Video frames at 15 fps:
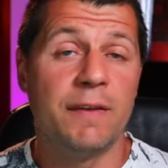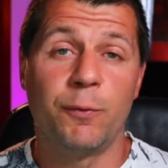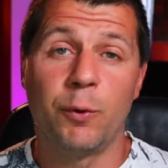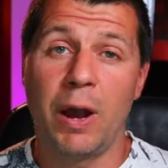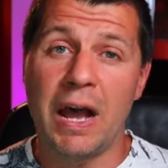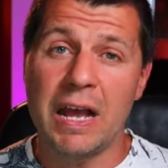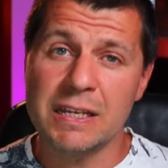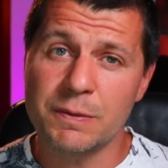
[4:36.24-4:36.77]
If
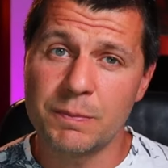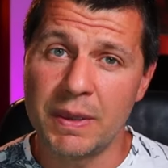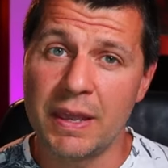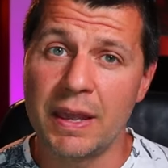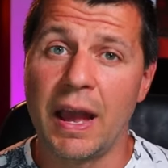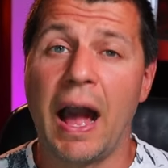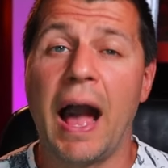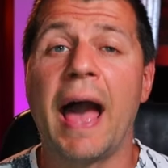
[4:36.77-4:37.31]
you ask
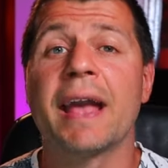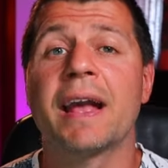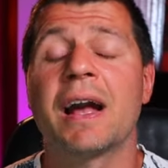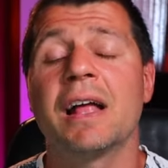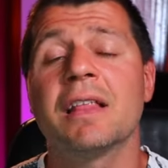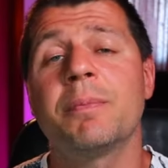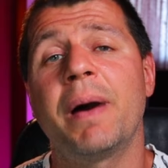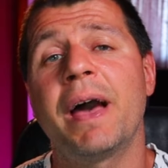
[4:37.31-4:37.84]
me, I
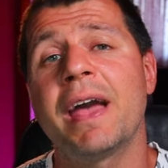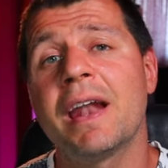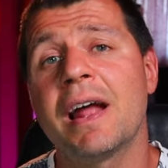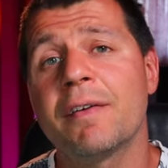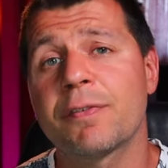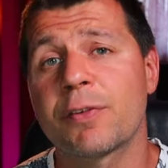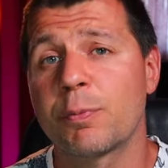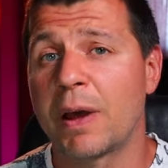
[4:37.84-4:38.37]
can't buy
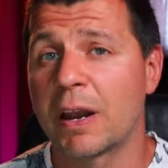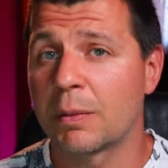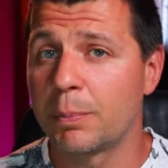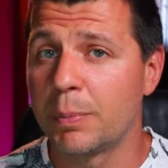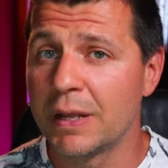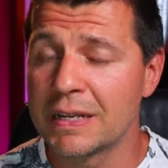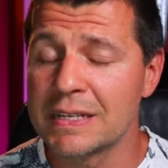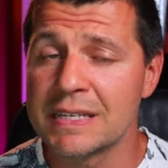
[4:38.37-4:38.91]
enough smart
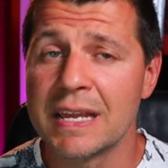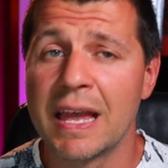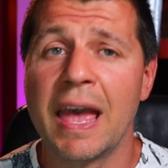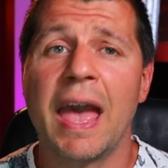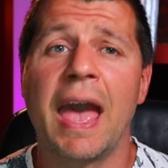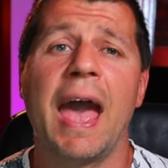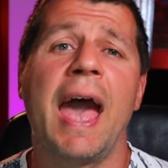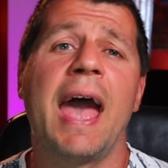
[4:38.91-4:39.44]
plugs
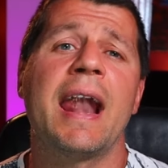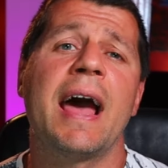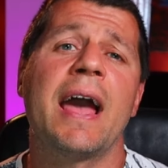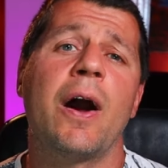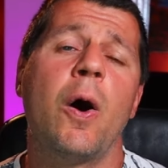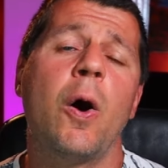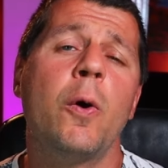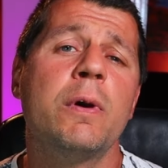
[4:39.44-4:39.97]
and
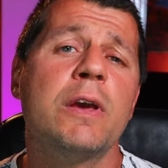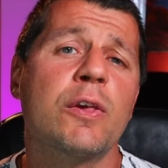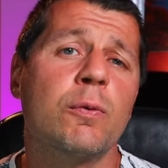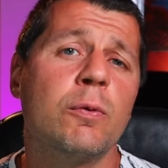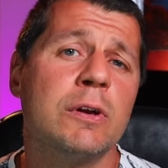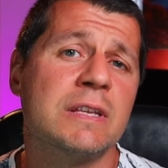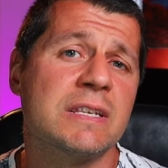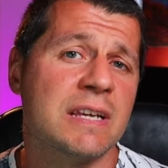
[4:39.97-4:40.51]
I always
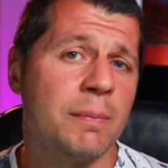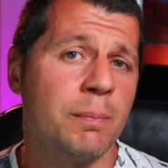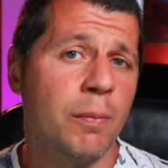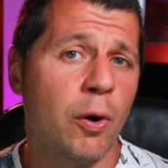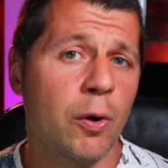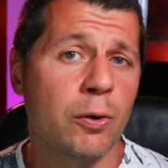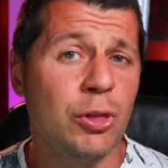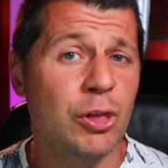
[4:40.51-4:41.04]
want some
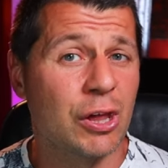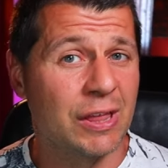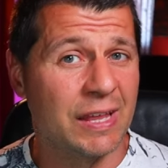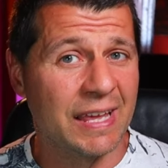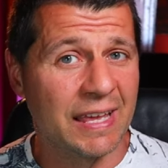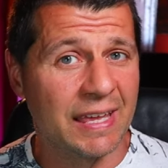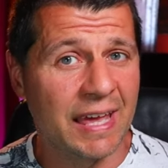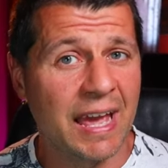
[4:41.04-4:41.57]
more just
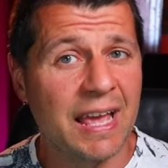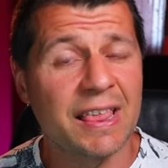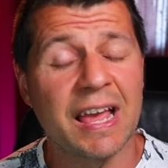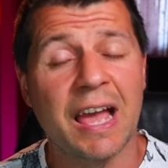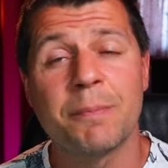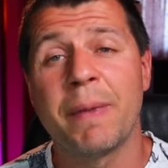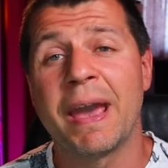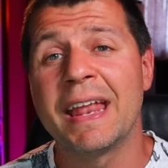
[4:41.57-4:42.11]
in case
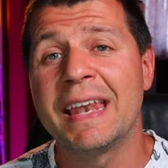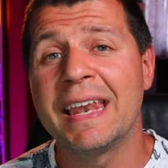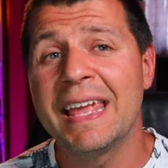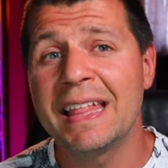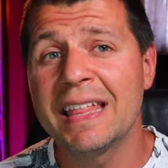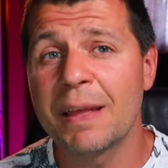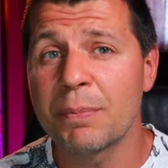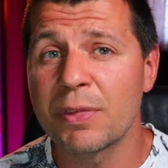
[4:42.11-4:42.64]
I may
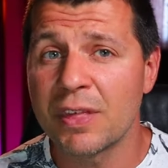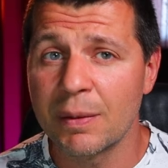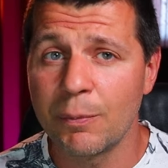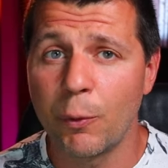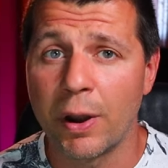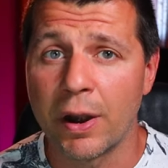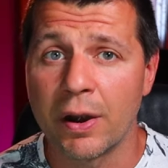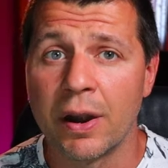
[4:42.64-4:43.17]
need them
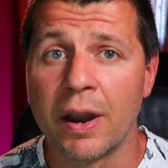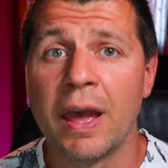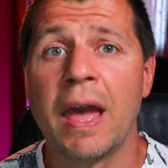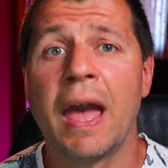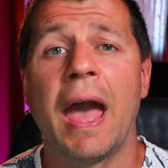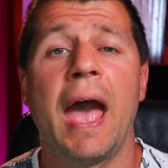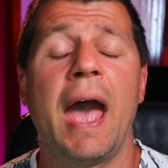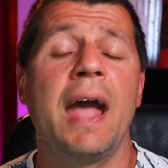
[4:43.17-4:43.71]
somewhere.
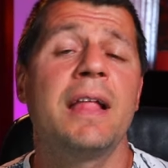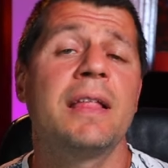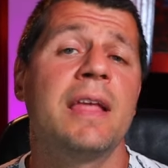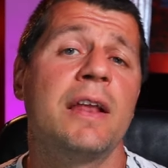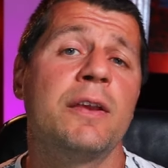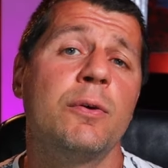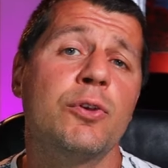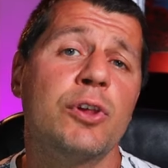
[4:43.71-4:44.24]
And
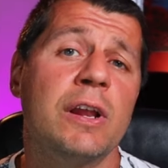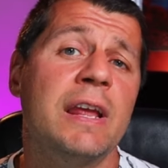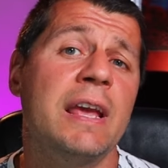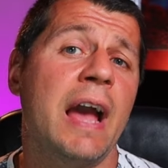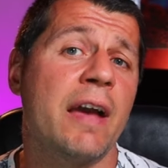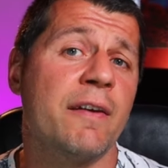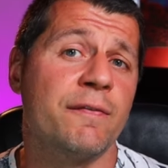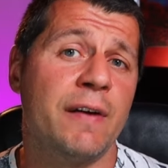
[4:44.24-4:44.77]
then
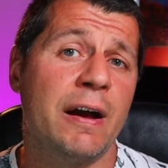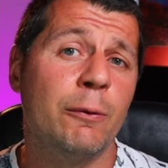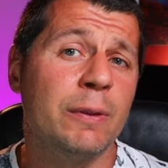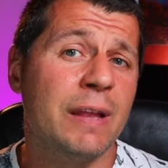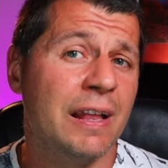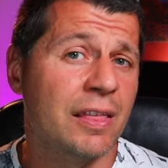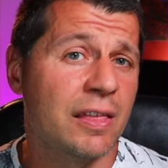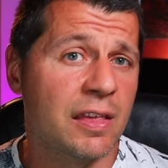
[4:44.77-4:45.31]
usually I found
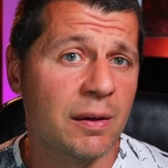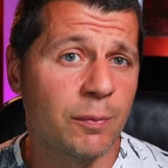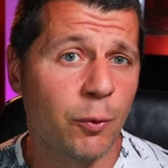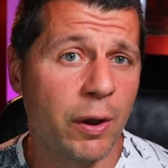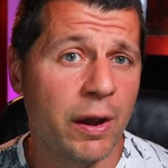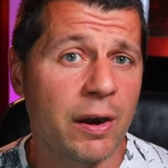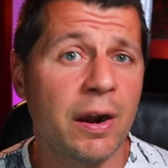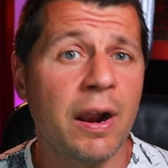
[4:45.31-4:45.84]
that
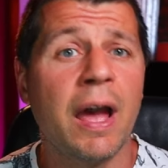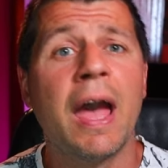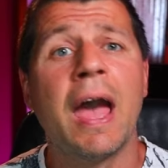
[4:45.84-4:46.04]
somewhere